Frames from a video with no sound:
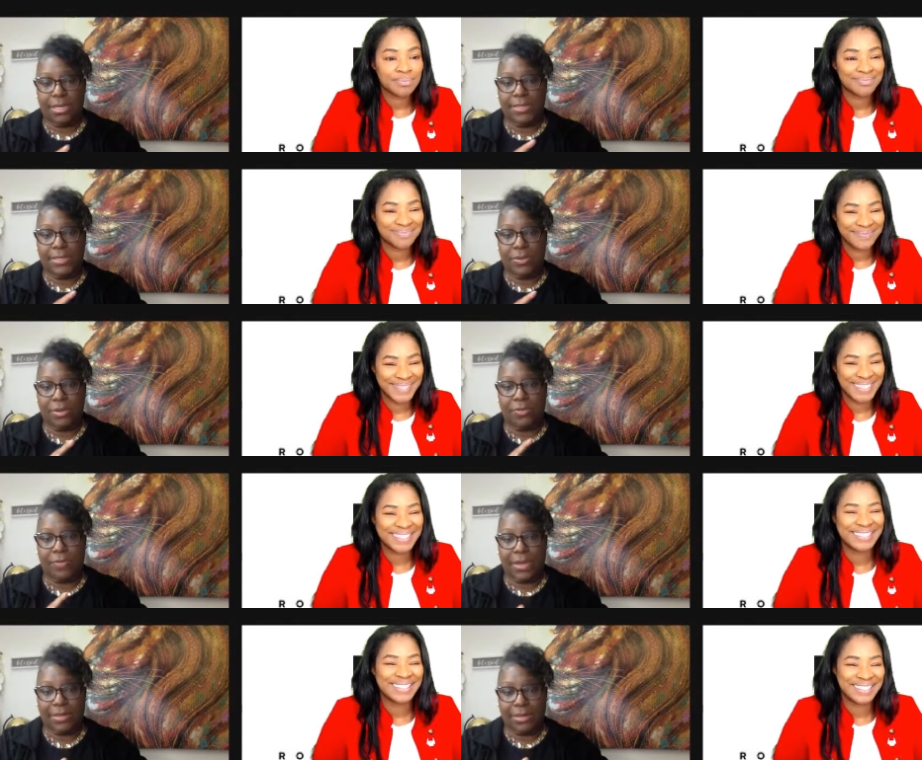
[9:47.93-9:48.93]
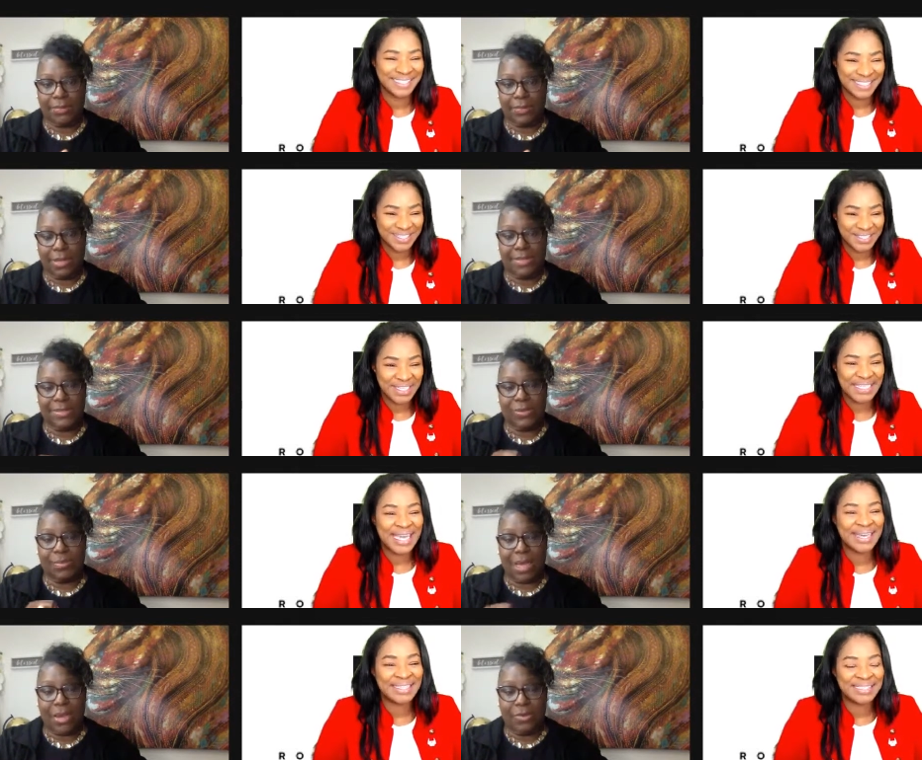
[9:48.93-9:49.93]
Speaker 1: is so effective and yeah.
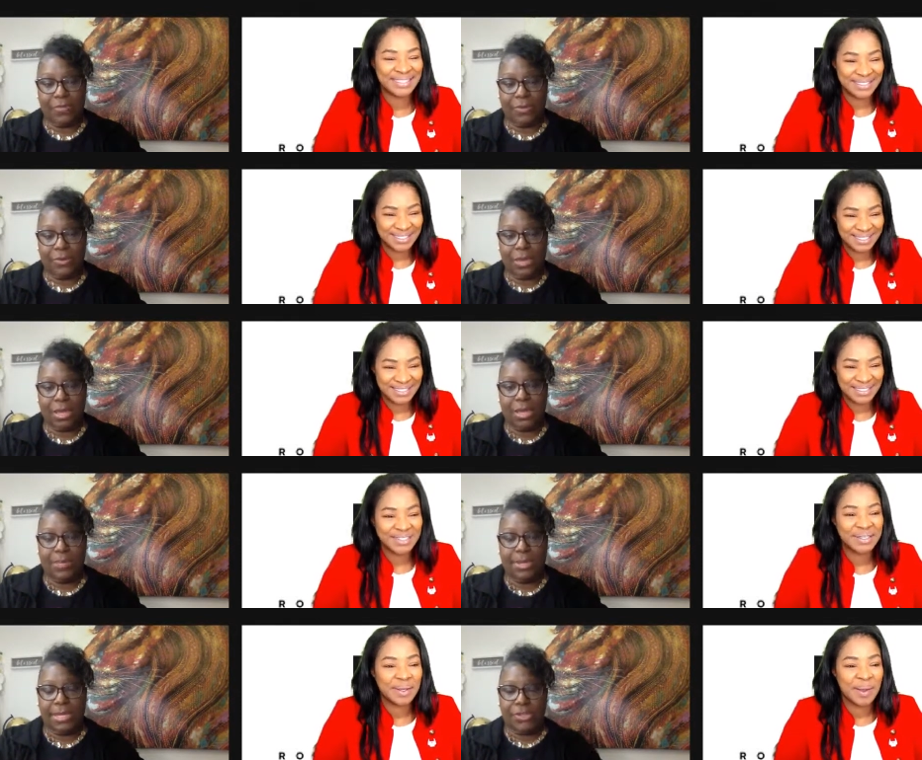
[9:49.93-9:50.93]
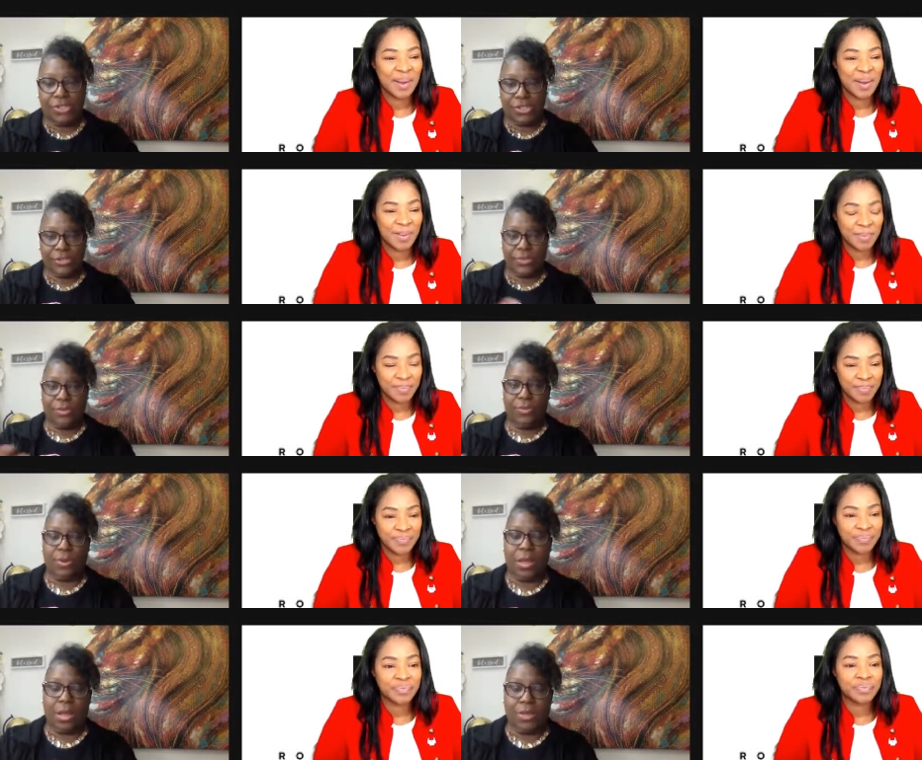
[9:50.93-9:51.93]
so powerful because she's so
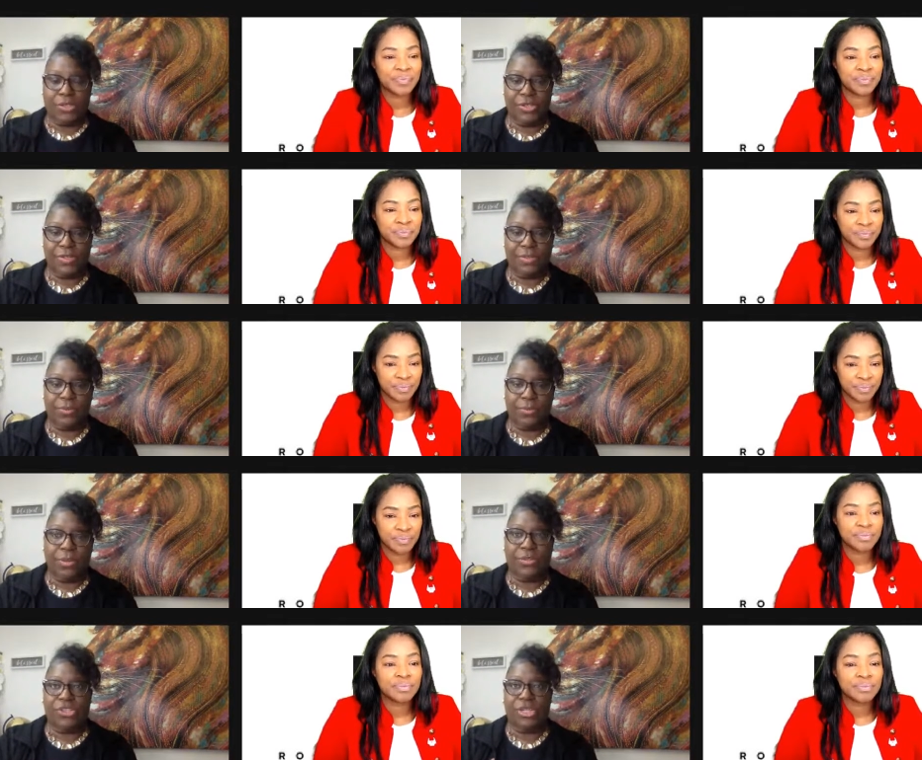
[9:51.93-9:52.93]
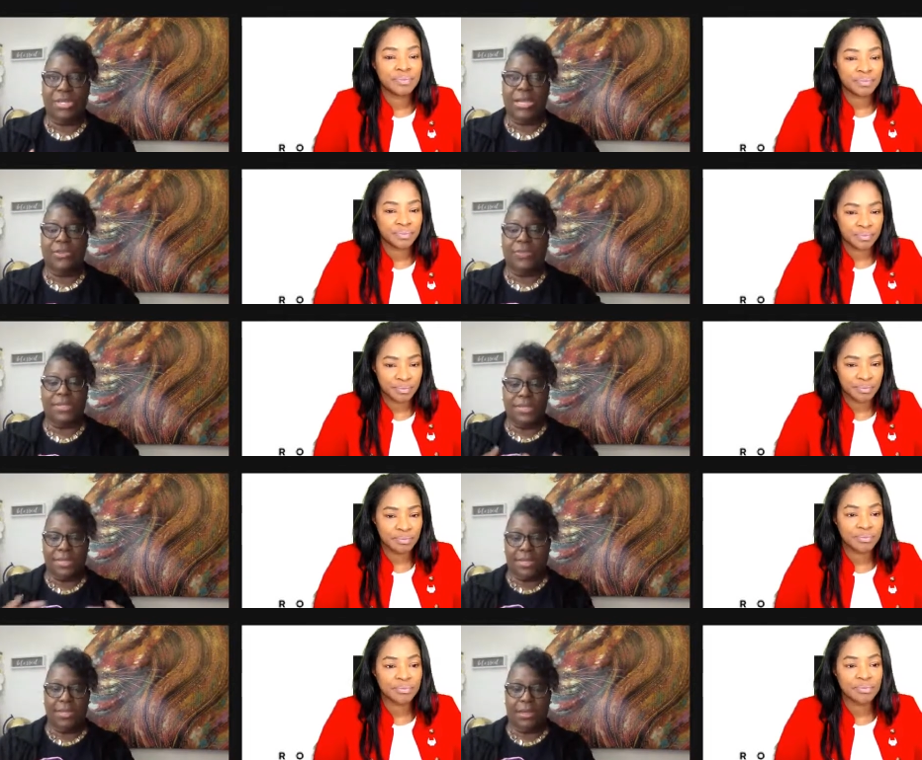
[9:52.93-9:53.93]
raw, she's so real. She let you
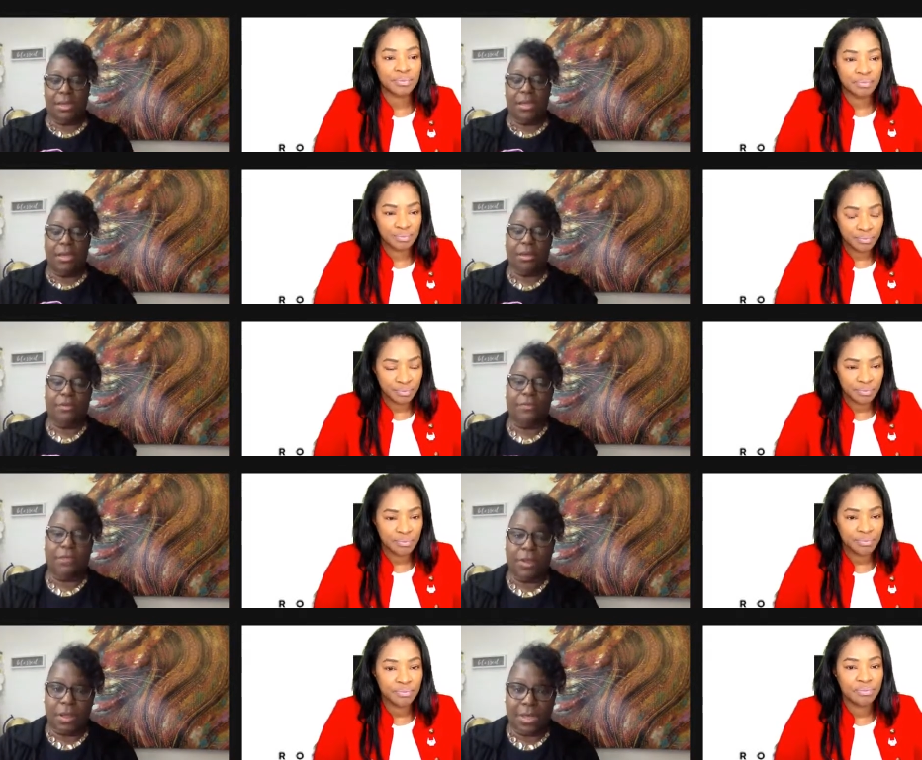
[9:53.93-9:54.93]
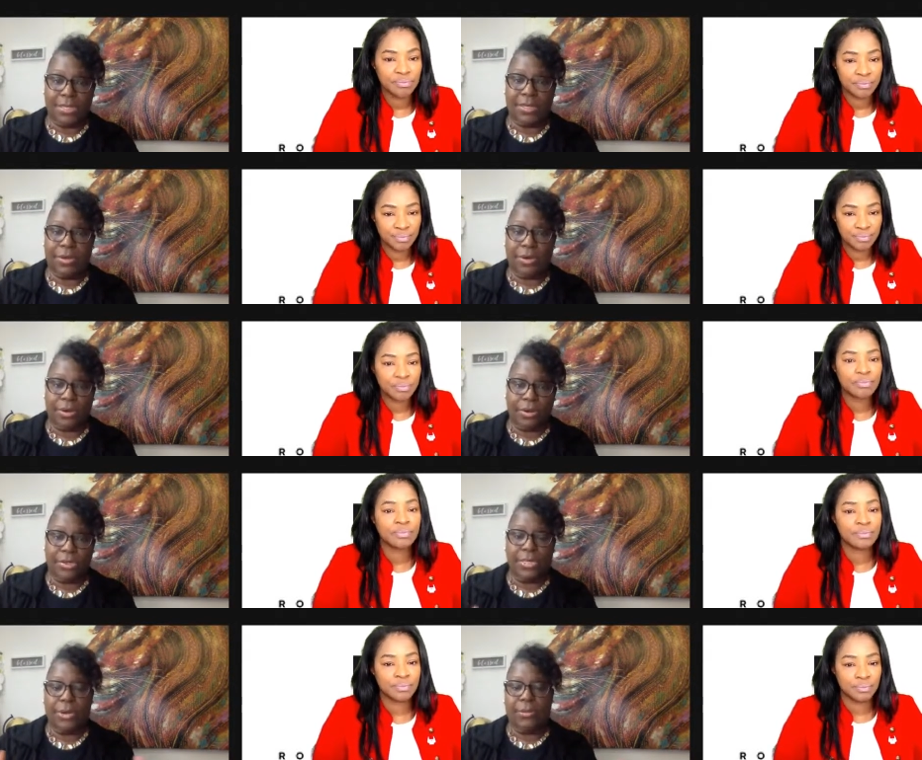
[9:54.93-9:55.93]
see her flaws, her
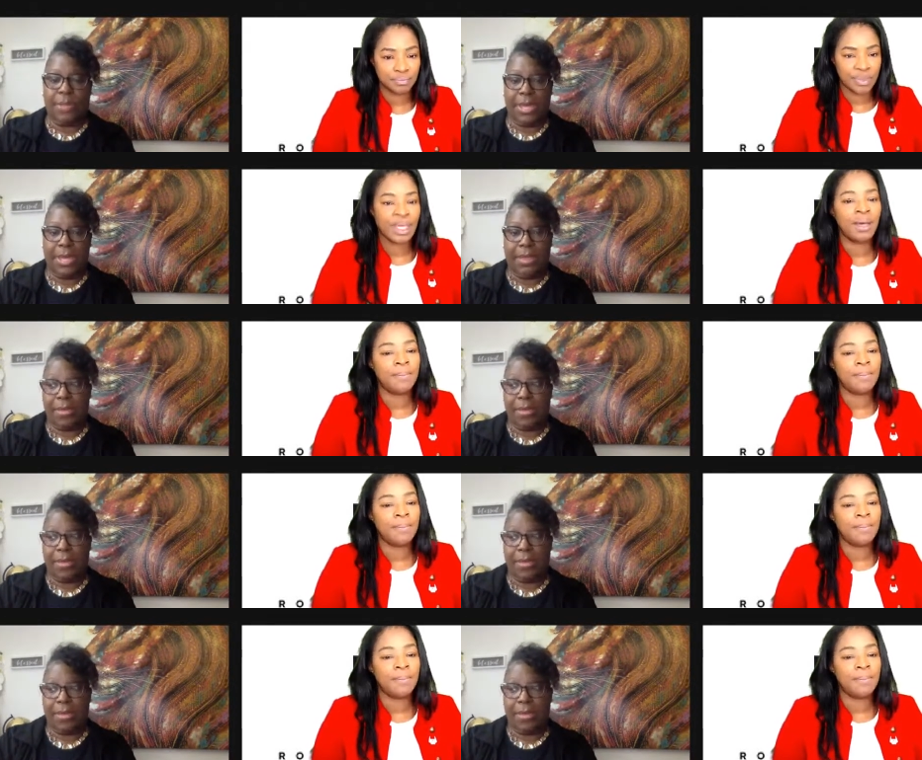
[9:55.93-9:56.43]
hurts, her pain.